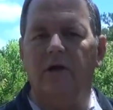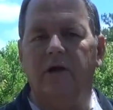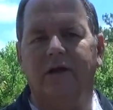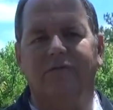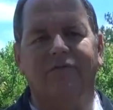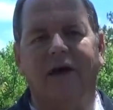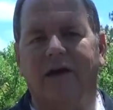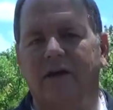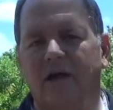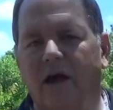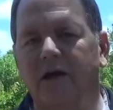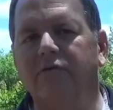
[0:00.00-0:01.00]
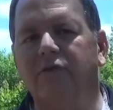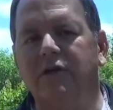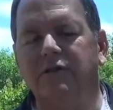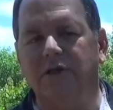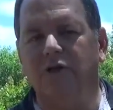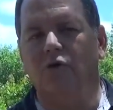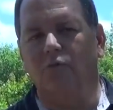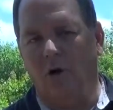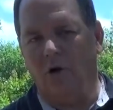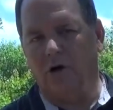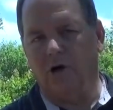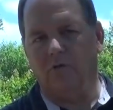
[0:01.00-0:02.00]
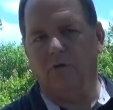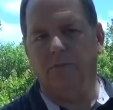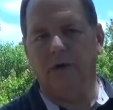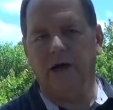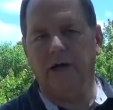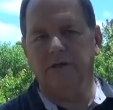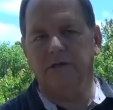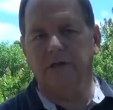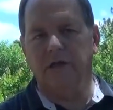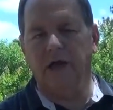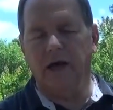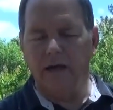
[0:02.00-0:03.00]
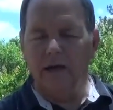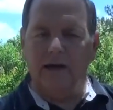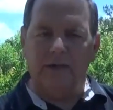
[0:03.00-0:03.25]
And in fact, not even a single marker remains today.